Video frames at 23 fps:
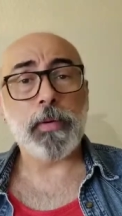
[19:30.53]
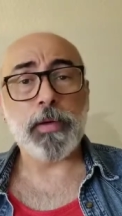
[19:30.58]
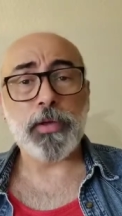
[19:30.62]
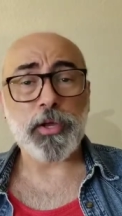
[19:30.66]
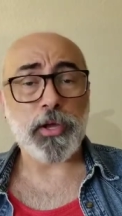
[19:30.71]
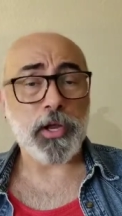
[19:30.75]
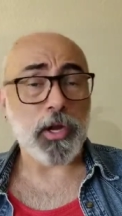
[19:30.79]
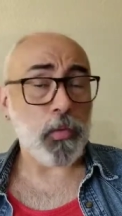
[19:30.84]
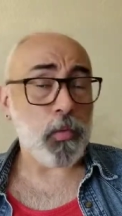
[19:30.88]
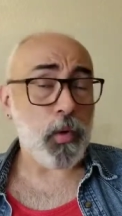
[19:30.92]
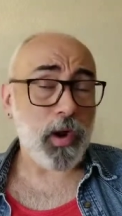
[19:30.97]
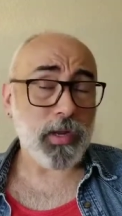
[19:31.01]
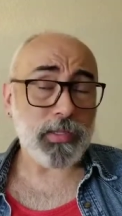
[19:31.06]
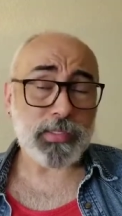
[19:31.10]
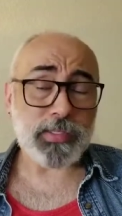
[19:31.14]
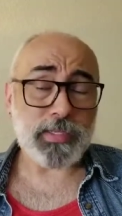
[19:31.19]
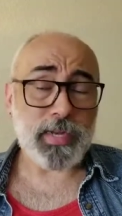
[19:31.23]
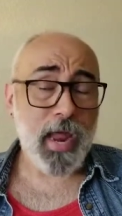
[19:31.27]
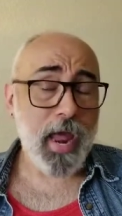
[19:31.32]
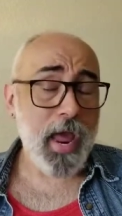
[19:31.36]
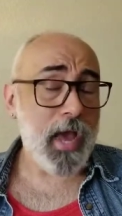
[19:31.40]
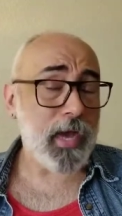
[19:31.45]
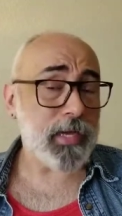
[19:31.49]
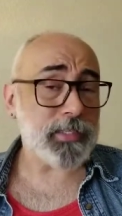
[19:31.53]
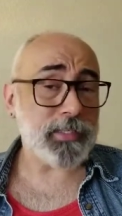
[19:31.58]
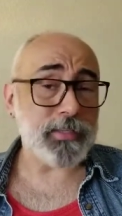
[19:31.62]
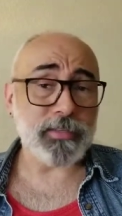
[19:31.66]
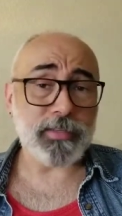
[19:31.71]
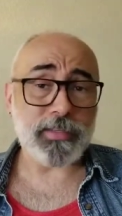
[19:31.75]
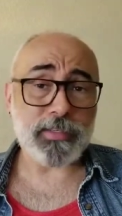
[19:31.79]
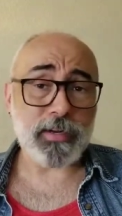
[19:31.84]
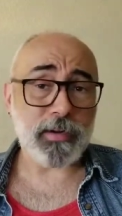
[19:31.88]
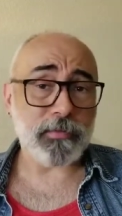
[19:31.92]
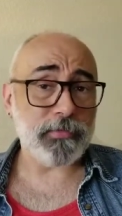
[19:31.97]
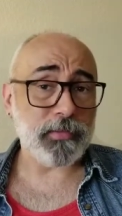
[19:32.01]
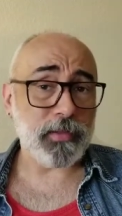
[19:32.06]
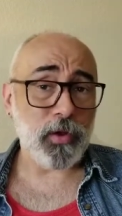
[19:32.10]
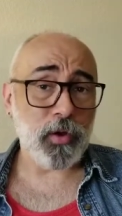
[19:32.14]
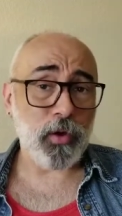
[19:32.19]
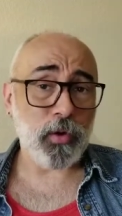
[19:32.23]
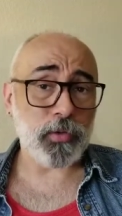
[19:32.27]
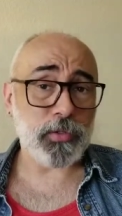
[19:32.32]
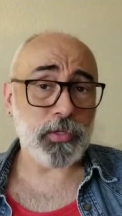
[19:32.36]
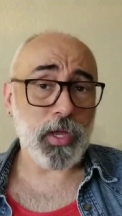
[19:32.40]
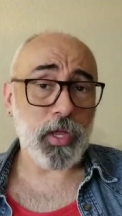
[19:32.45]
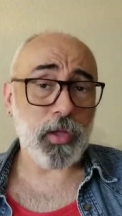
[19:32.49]
you're going to want snacks and stuff for the
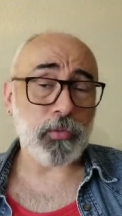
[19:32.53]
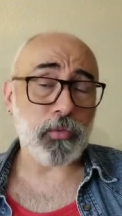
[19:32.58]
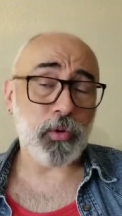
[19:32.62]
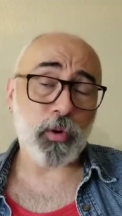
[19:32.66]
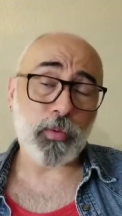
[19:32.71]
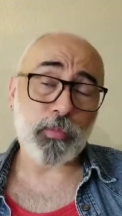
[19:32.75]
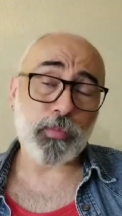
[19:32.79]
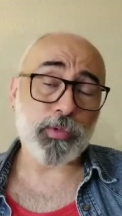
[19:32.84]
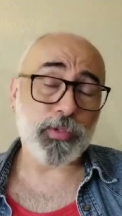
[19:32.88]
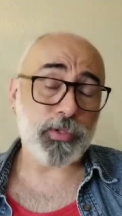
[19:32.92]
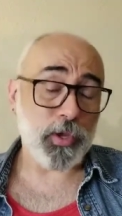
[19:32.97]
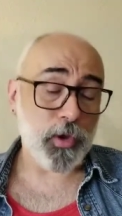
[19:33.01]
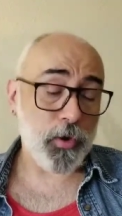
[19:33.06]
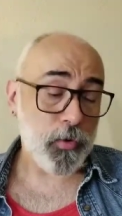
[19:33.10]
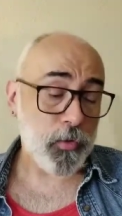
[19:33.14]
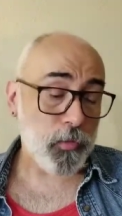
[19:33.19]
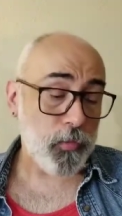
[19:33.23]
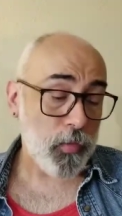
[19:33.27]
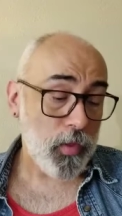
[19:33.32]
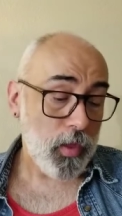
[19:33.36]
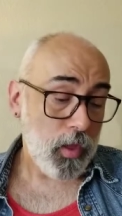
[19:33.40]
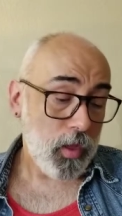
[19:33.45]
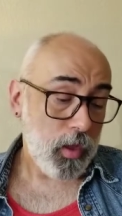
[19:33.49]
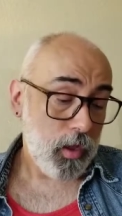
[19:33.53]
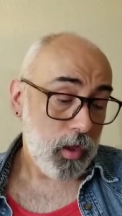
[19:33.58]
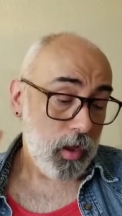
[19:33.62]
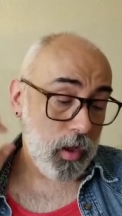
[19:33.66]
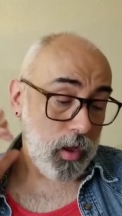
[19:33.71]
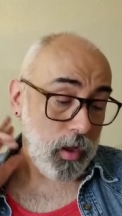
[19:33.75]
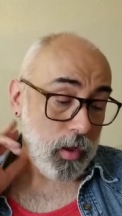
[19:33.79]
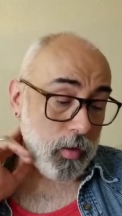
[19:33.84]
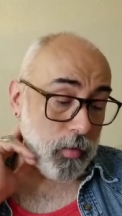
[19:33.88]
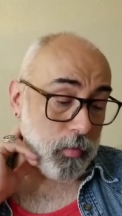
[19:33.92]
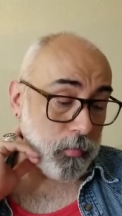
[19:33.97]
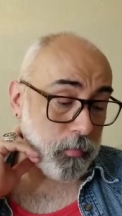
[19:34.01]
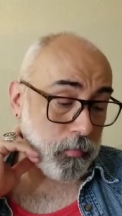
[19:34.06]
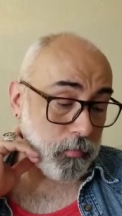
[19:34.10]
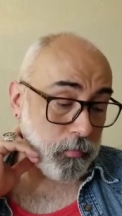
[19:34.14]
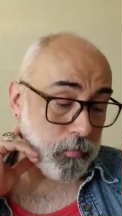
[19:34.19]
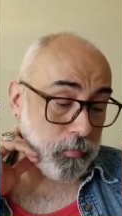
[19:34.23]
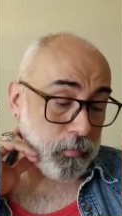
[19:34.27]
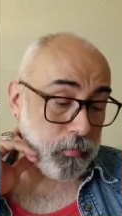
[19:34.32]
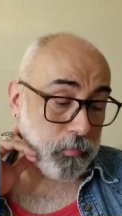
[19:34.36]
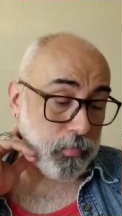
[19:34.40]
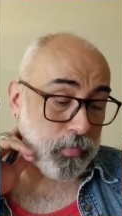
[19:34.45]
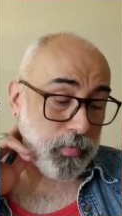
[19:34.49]
hotel room. So
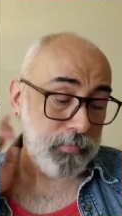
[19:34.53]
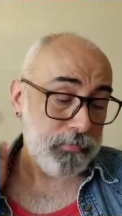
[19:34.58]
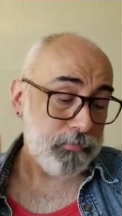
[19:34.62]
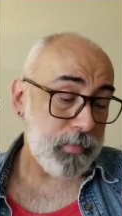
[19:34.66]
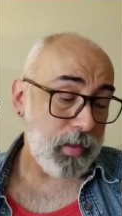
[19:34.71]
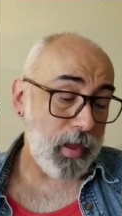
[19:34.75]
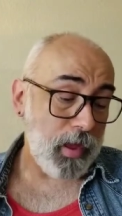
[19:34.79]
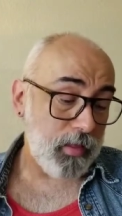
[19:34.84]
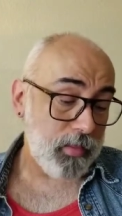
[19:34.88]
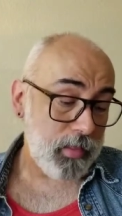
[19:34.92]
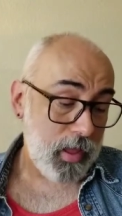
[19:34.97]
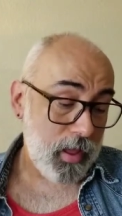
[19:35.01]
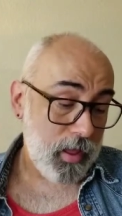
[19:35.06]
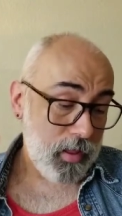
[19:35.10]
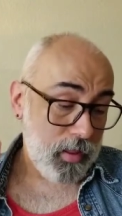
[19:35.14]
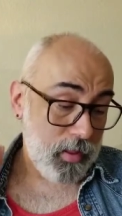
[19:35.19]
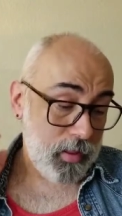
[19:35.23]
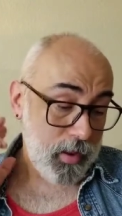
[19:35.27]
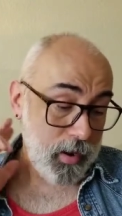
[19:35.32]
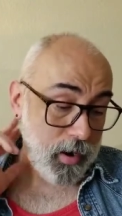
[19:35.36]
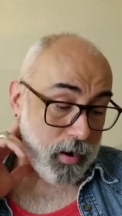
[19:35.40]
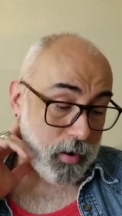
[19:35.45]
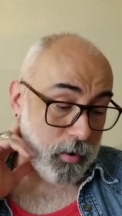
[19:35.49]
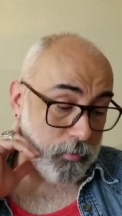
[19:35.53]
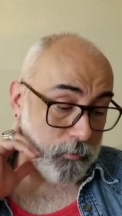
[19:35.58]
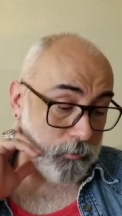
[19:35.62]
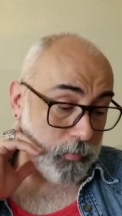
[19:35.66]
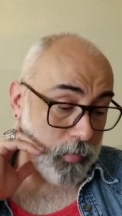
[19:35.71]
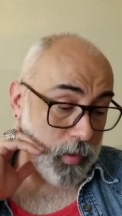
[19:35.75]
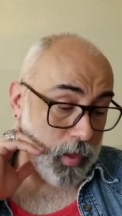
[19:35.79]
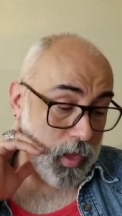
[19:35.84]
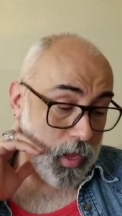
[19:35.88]
buy that there.